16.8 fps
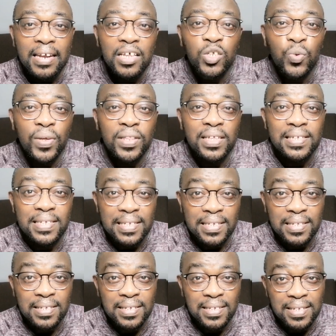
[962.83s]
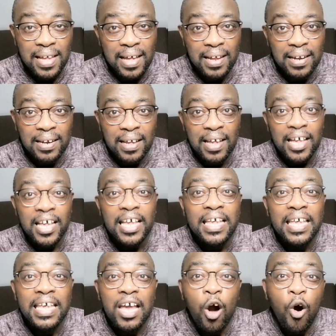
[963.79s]
And that is when the sister said
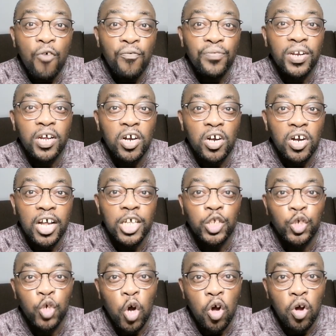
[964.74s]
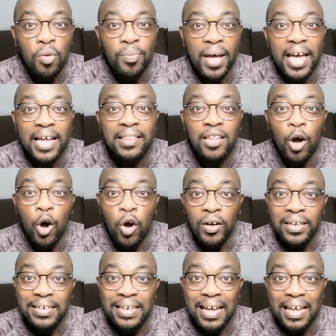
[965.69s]
he offered her a job at the
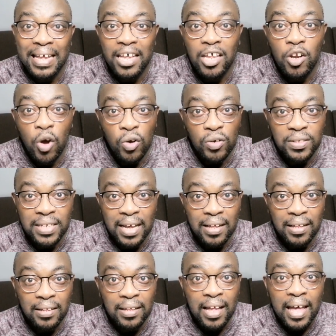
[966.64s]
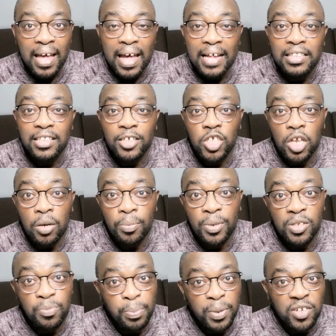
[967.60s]
Holiday Inn Hotel at the
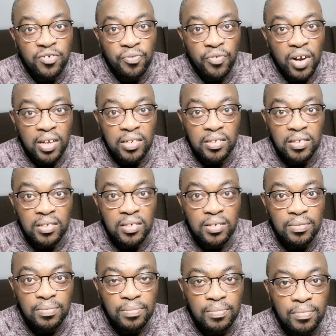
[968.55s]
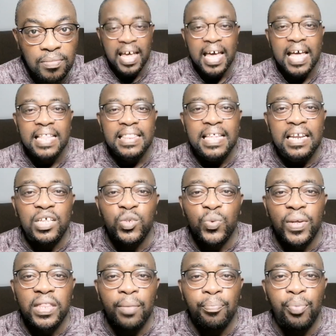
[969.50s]
Durban beachfront. That
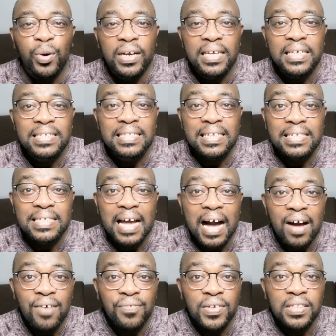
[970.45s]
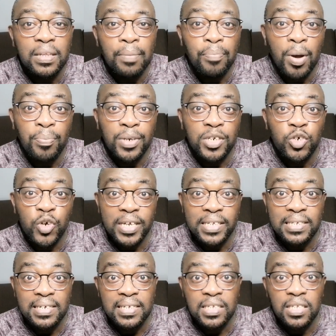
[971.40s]
is when the police discovered the
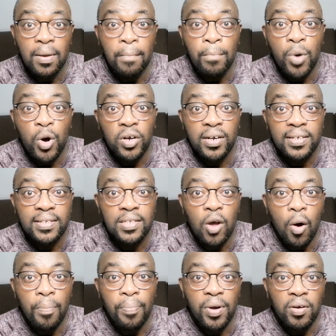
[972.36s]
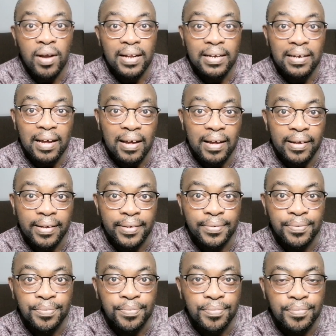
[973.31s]
perpetrator's modus
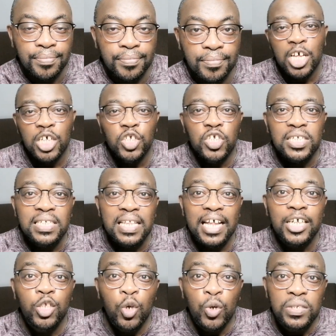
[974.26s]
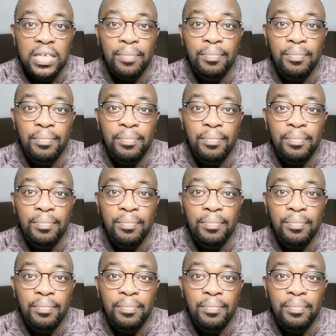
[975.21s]
operandi. Just like